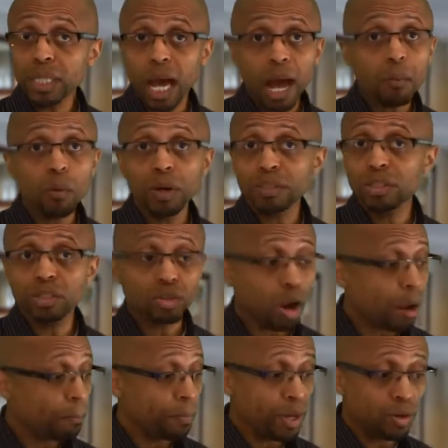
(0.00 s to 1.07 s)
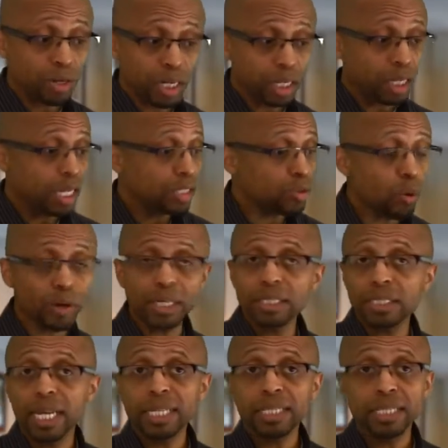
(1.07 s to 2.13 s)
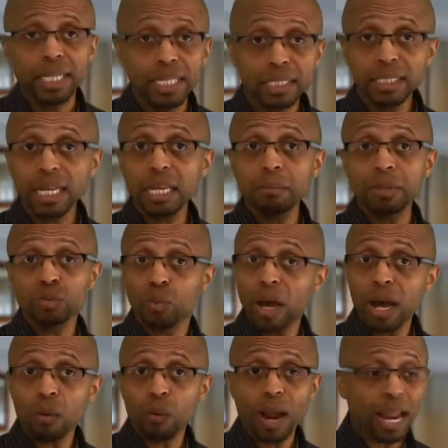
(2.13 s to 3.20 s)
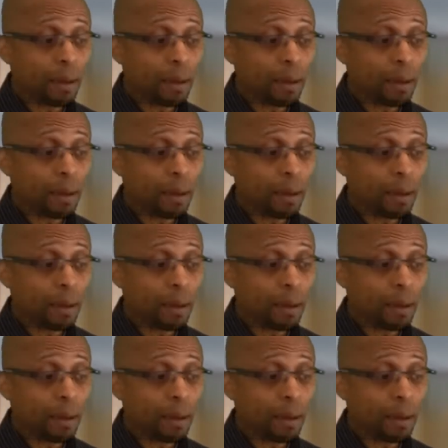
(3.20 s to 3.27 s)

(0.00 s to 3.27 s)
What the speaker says: Tom wants to start building his organization, his team as well, right?